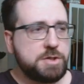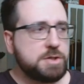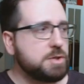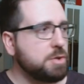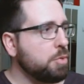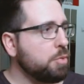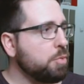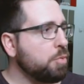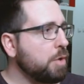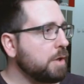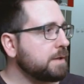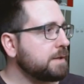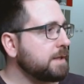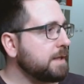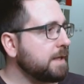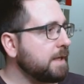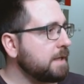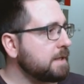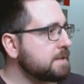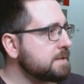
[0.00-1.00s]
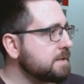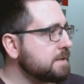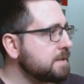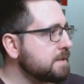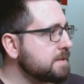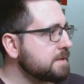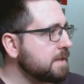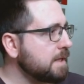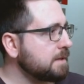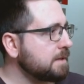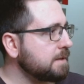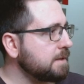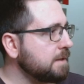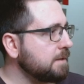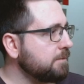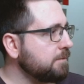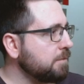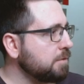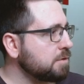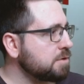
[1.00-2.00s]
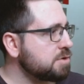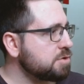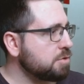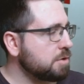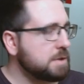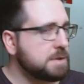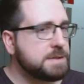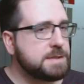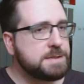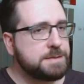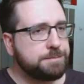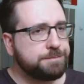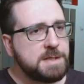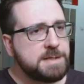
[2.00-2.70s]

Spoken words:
So what is the set default source?